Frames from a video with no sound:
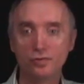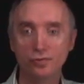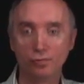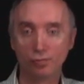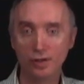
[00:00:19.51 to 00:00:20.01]

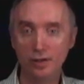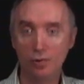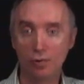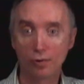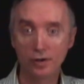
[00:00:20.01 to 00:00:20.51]
to
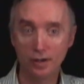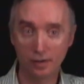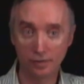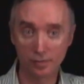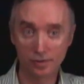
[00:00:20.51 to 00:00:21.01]

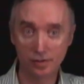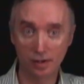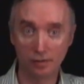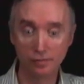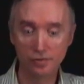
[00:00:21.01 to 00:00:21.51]
reorient
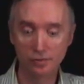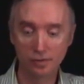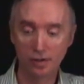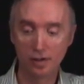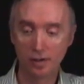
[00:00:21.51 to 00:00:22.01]
themselves
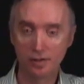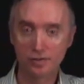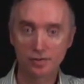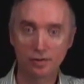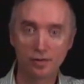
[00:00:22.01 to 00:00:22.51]

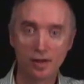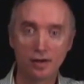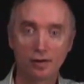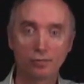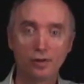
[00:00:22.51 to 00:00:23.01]
so
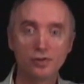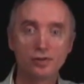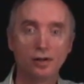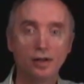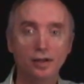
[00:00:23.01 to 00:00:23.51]
that
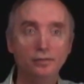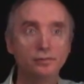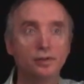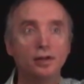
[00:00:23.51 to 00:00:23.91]
originally